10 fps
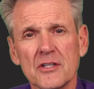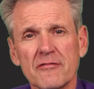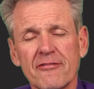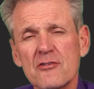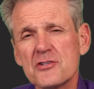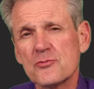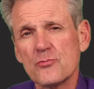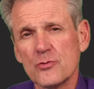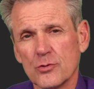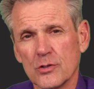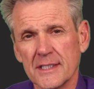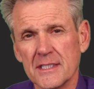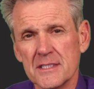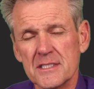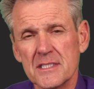the first rule
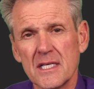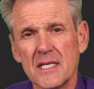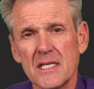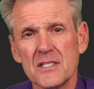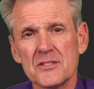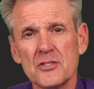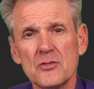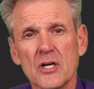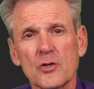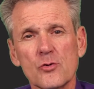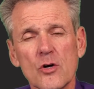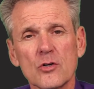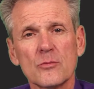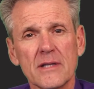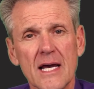is to do a
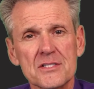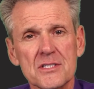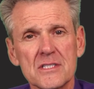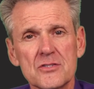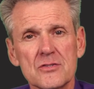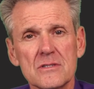coronoplasty